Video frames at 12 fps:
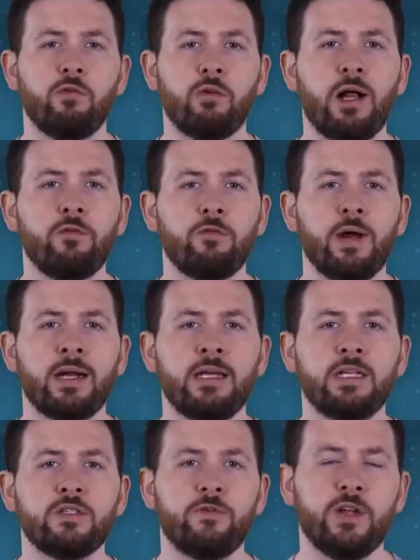Ralf
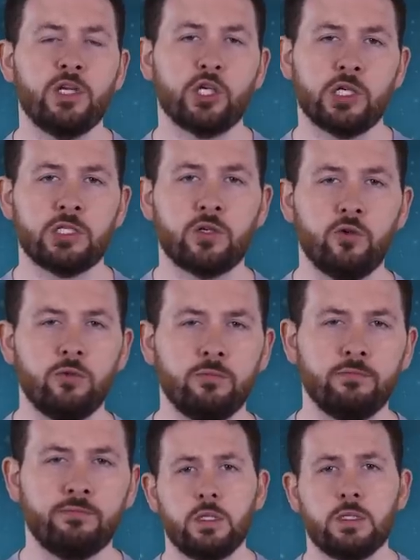Rangnick's finishing school.
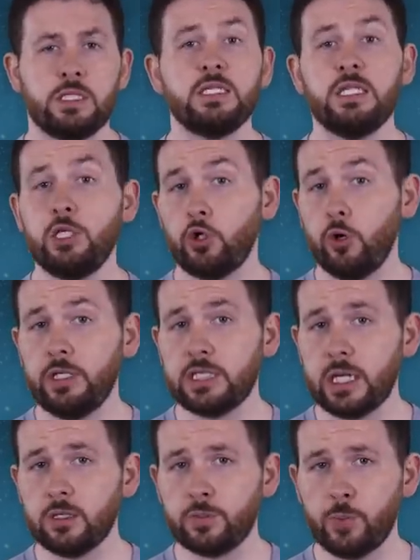Since he joined
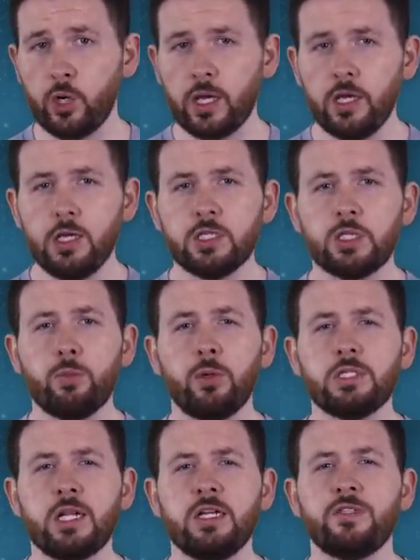Salzburg,
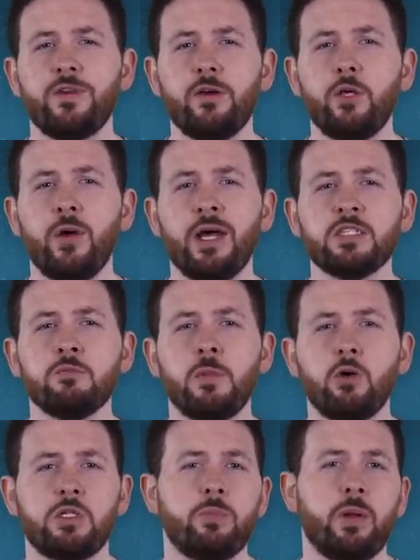Szoboszlai's value has
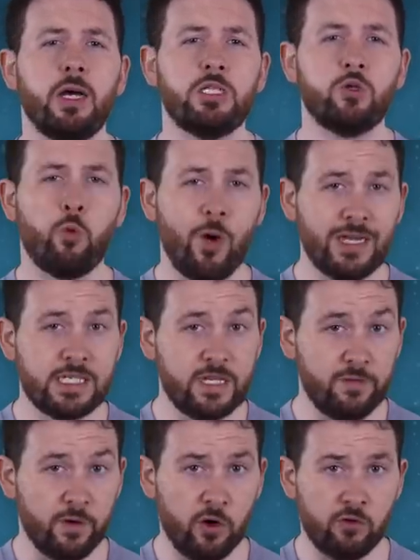multiplied
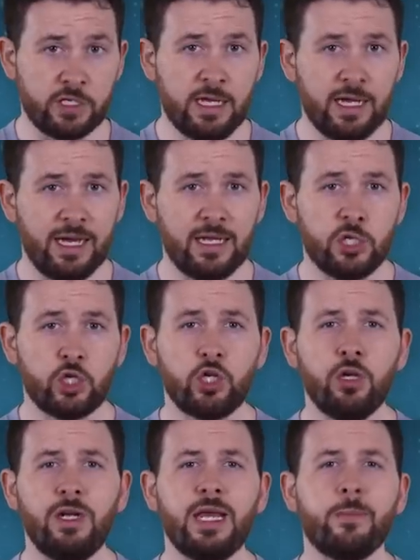20-fold, and it's
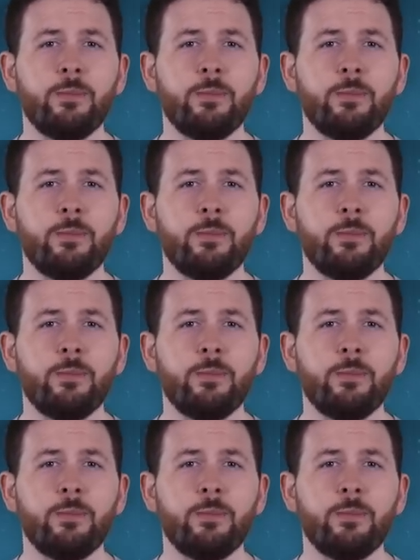surely a